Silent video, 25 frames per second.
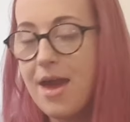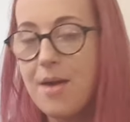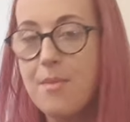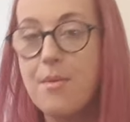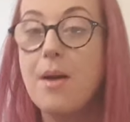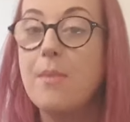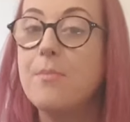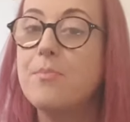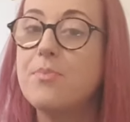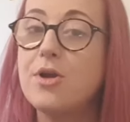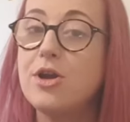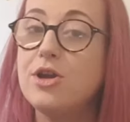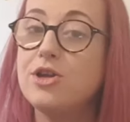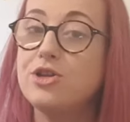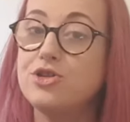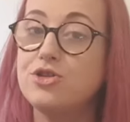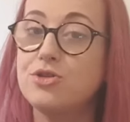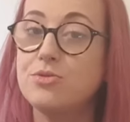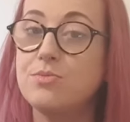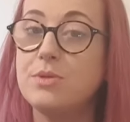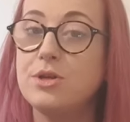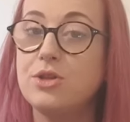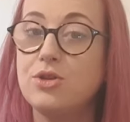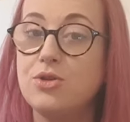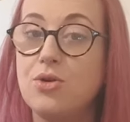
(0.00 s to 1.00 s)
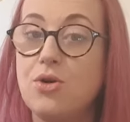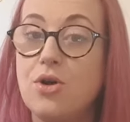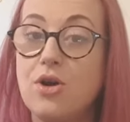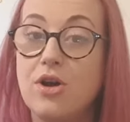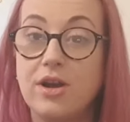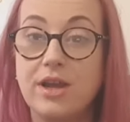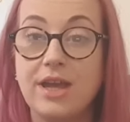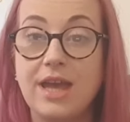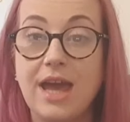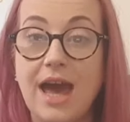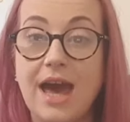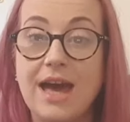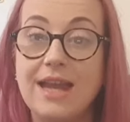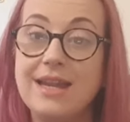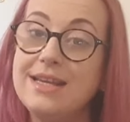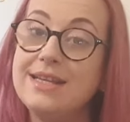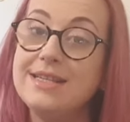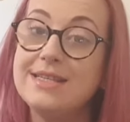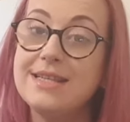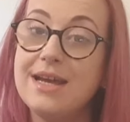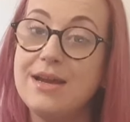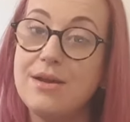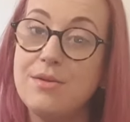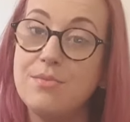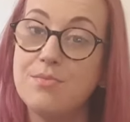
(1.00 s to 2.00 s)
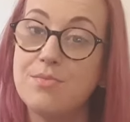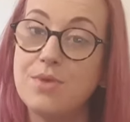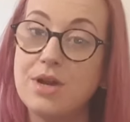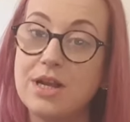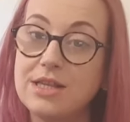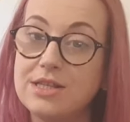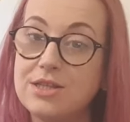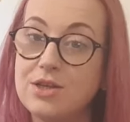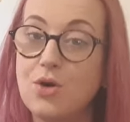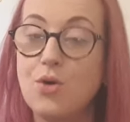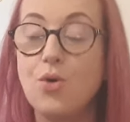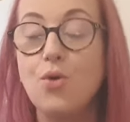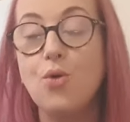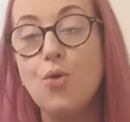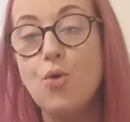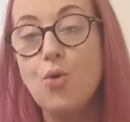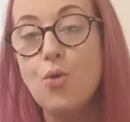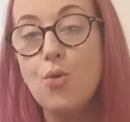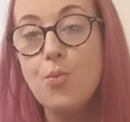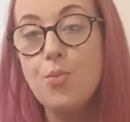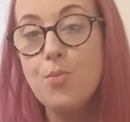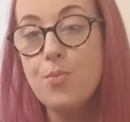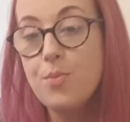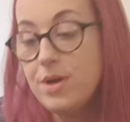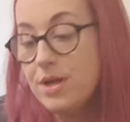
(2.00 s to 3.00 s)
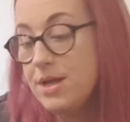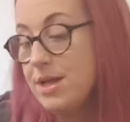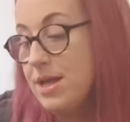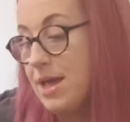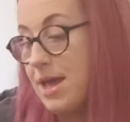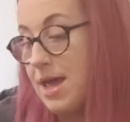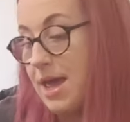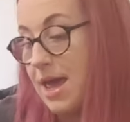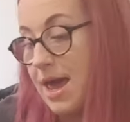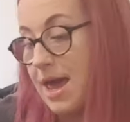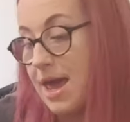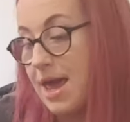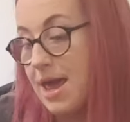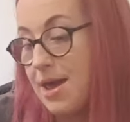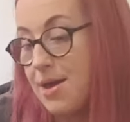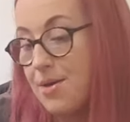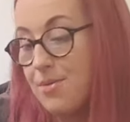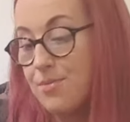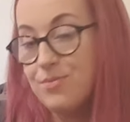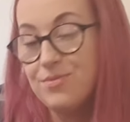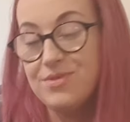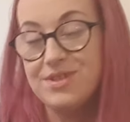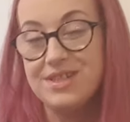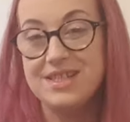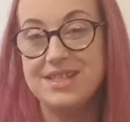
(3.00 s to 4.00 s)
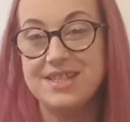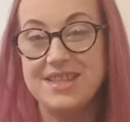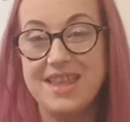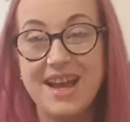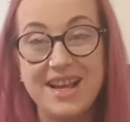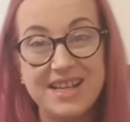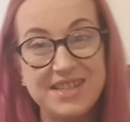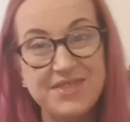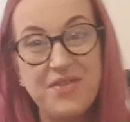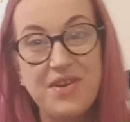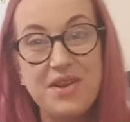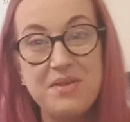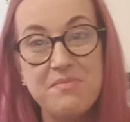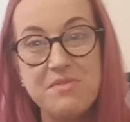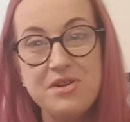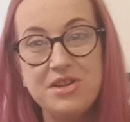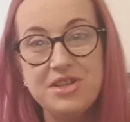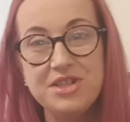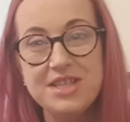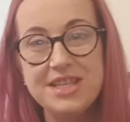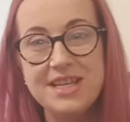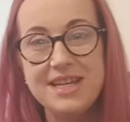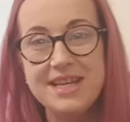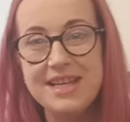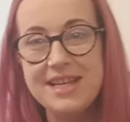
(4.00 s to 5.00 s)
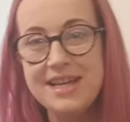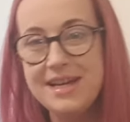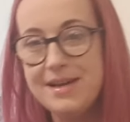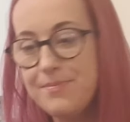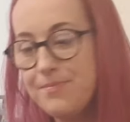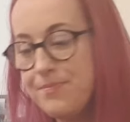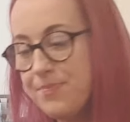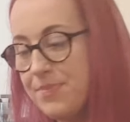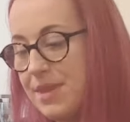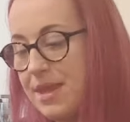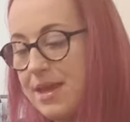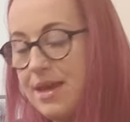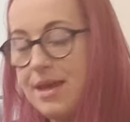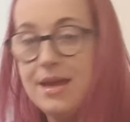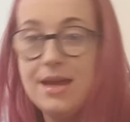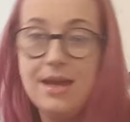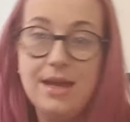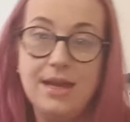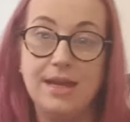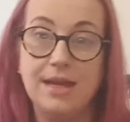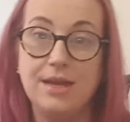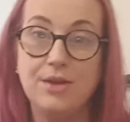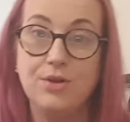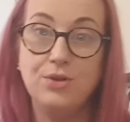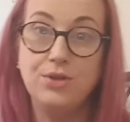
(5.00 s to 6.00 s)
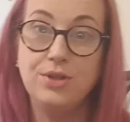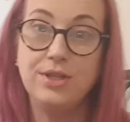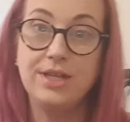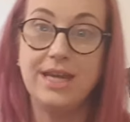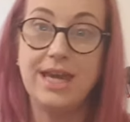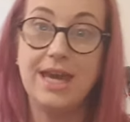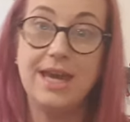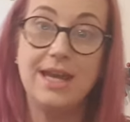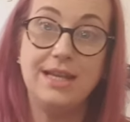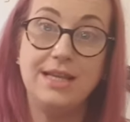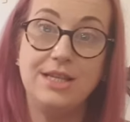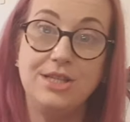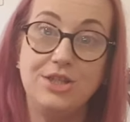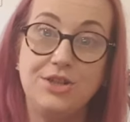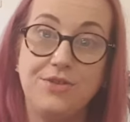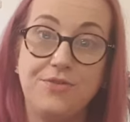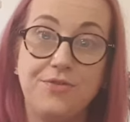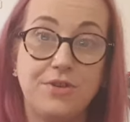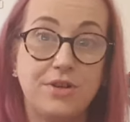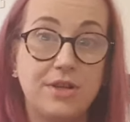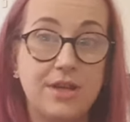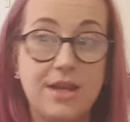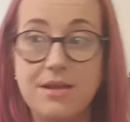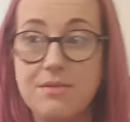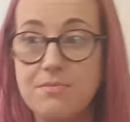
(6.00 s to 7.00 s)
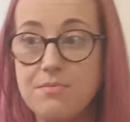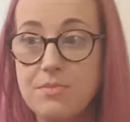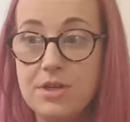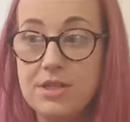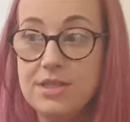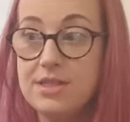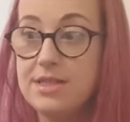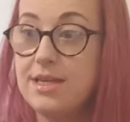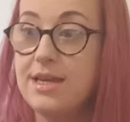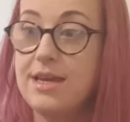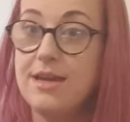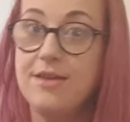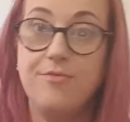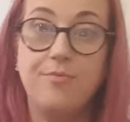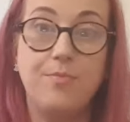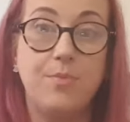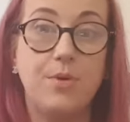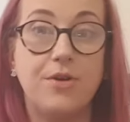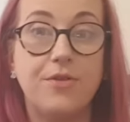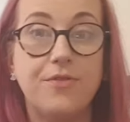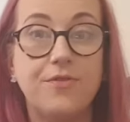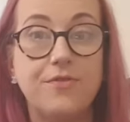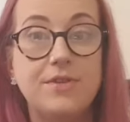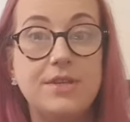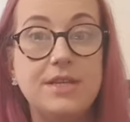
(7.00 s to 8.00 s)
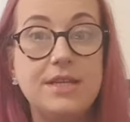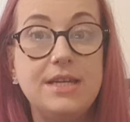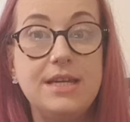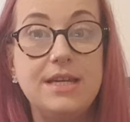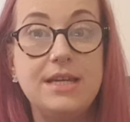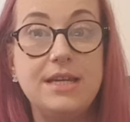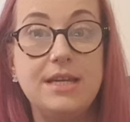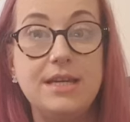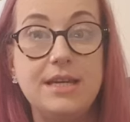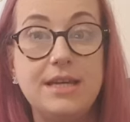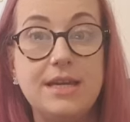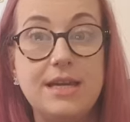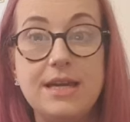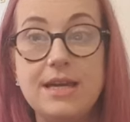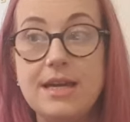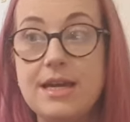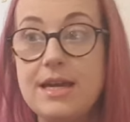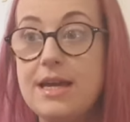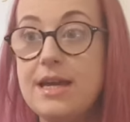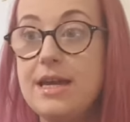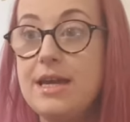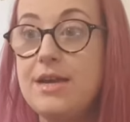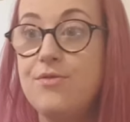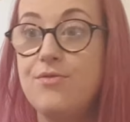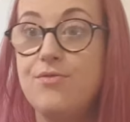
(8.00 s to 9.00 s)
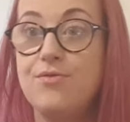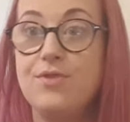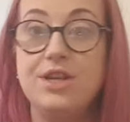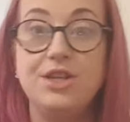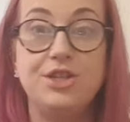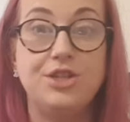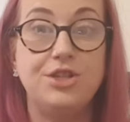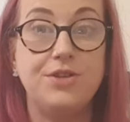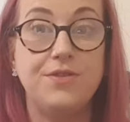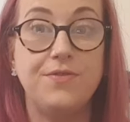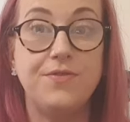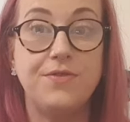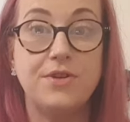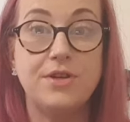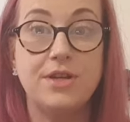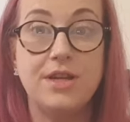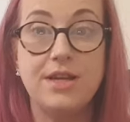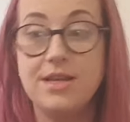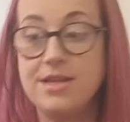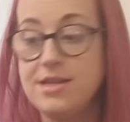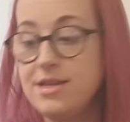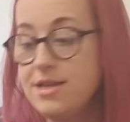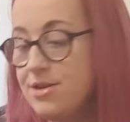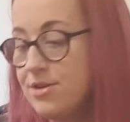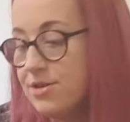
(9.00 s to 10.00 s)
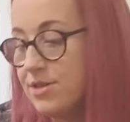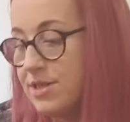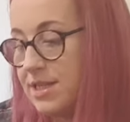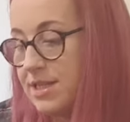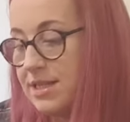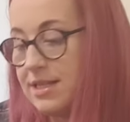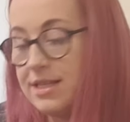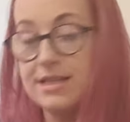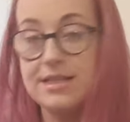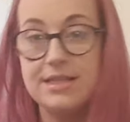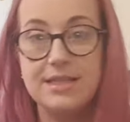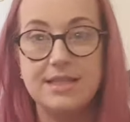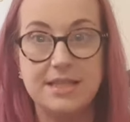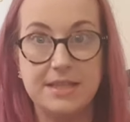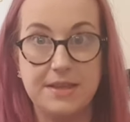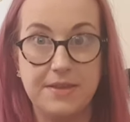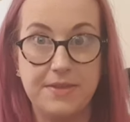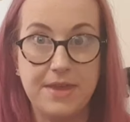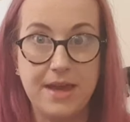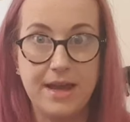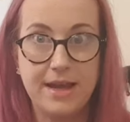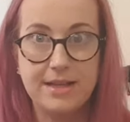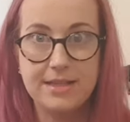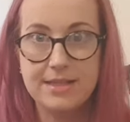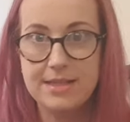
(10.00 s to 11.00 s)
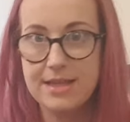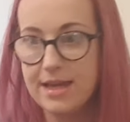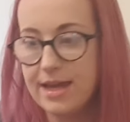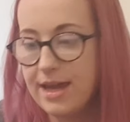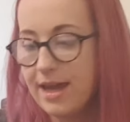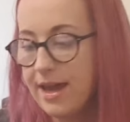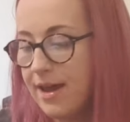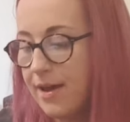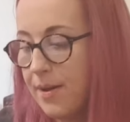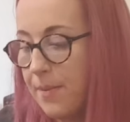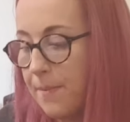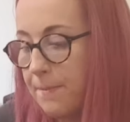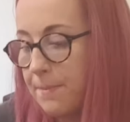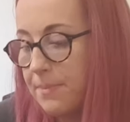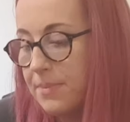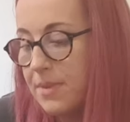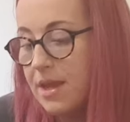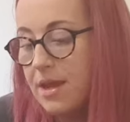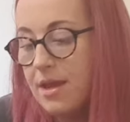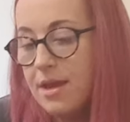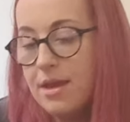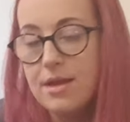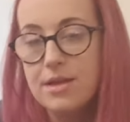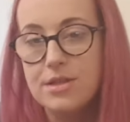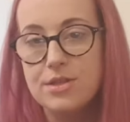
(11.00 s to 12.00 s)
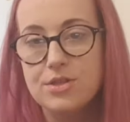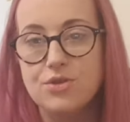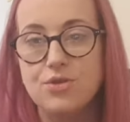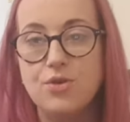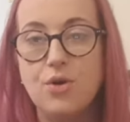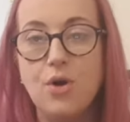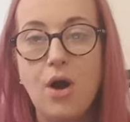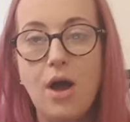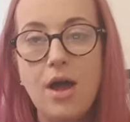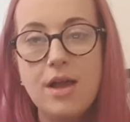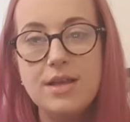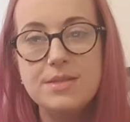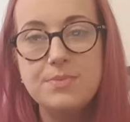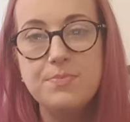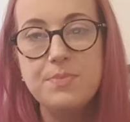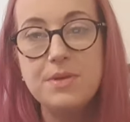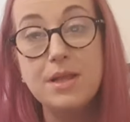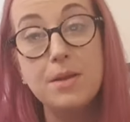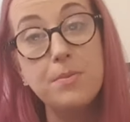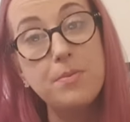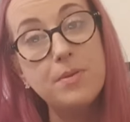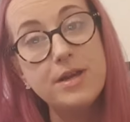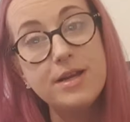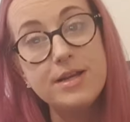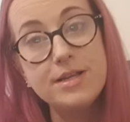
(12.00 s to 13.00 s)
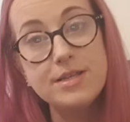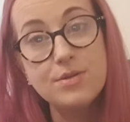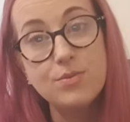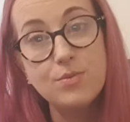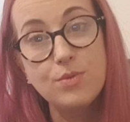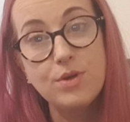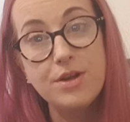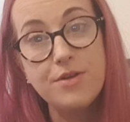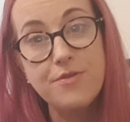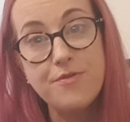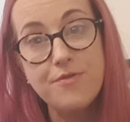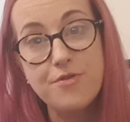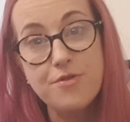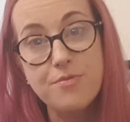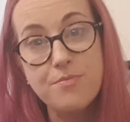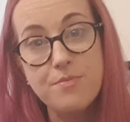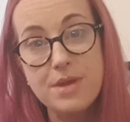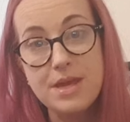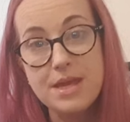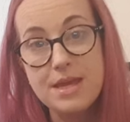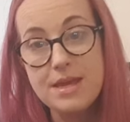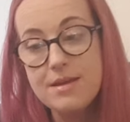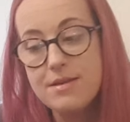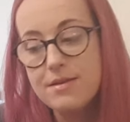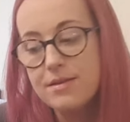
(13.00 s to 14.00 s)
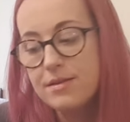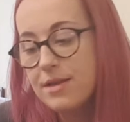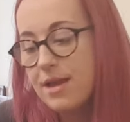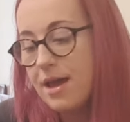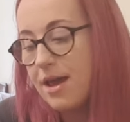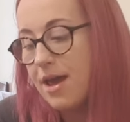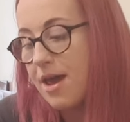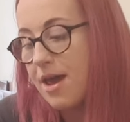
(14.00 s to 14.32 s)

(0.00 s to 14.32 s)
I'm pretty sure my daughter carries it and brings it home. So thanks very much, Layla. Only carried you for 9 months, gave birth to you, raised you for 9 years, and that's the thanks I get. So it's been a pleasant week for me.